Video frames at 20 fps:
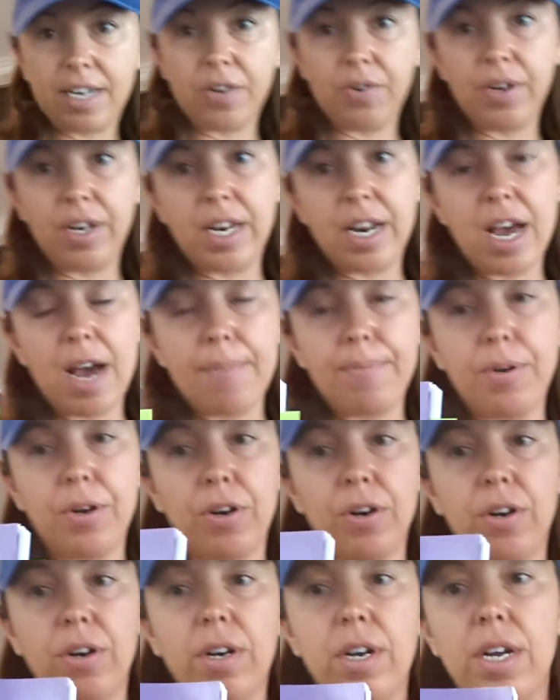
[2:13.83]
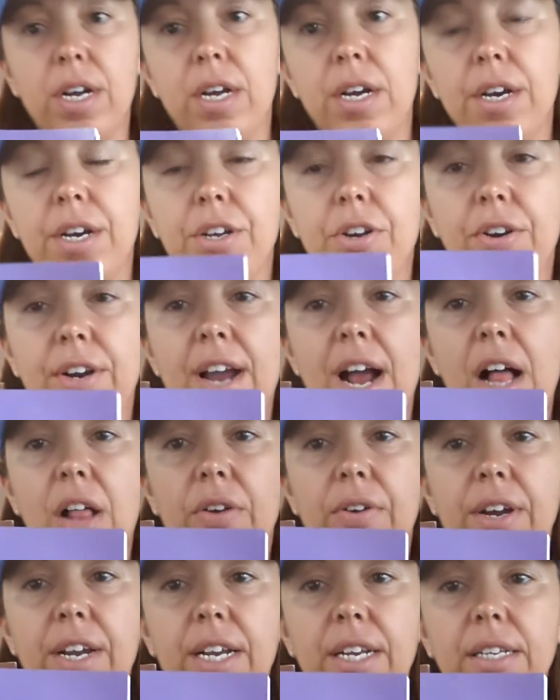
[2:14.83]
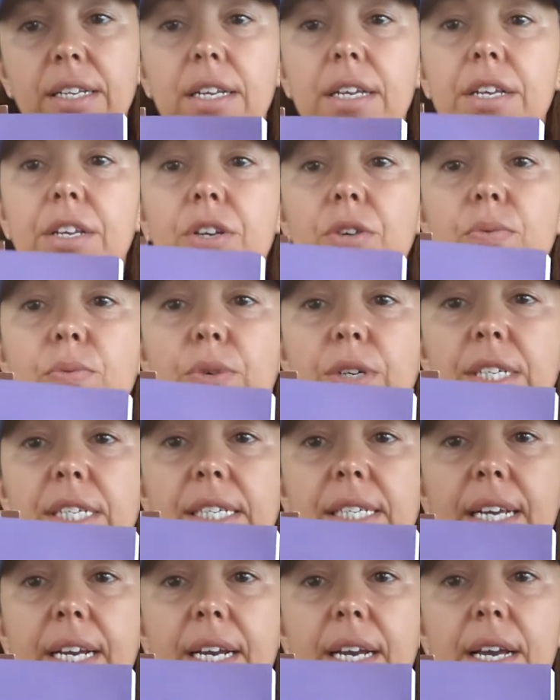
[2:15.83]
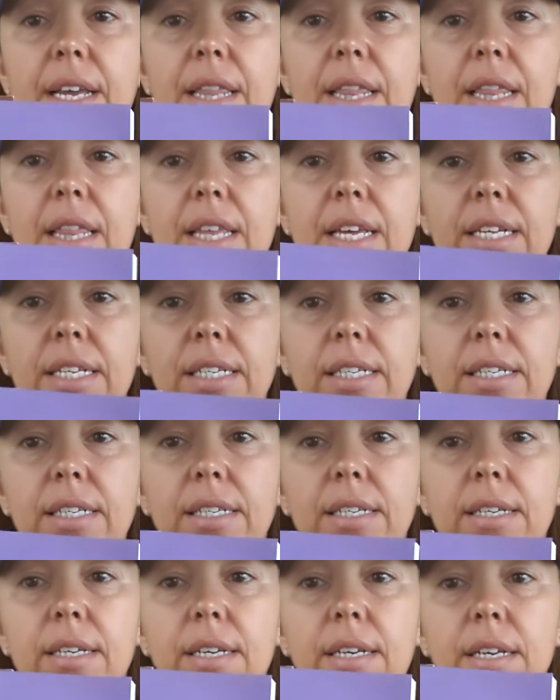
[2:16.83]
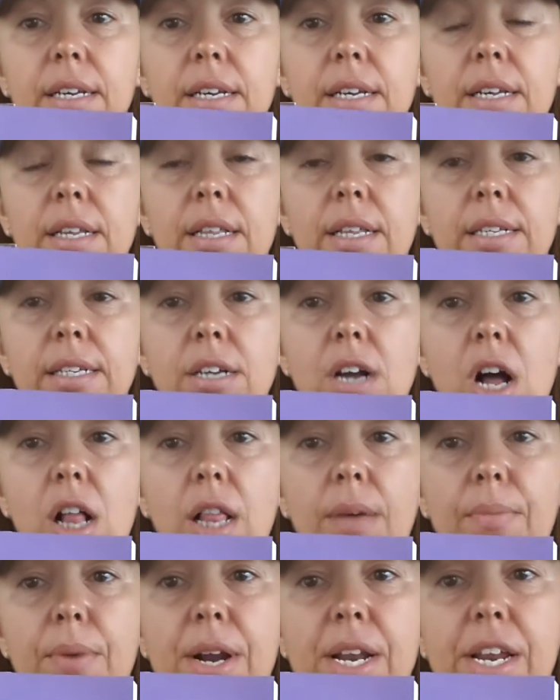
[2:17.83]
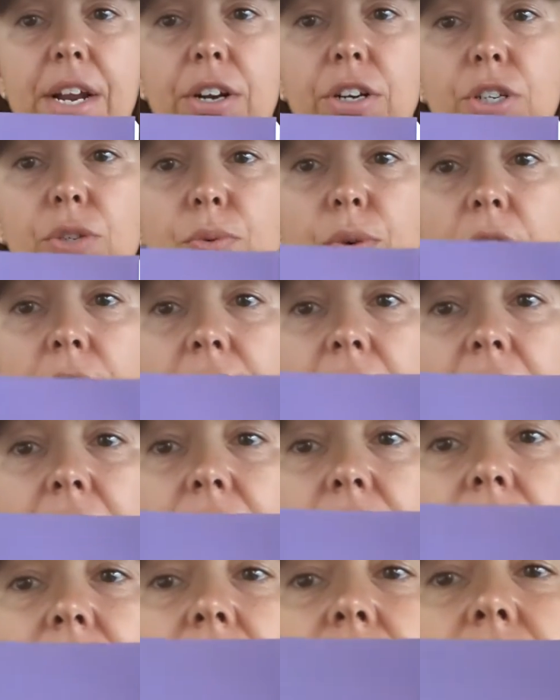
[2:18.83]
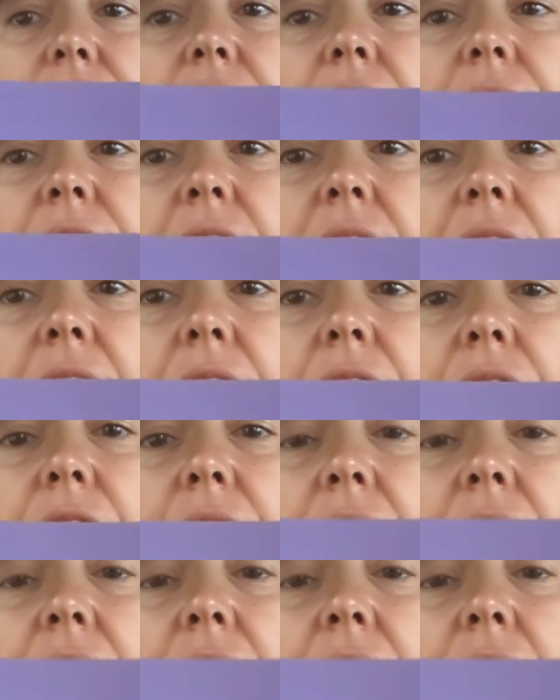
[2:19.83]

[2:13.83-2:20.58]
and you need to up your calorie, you would stick in this column right here, 1,200 to 1,500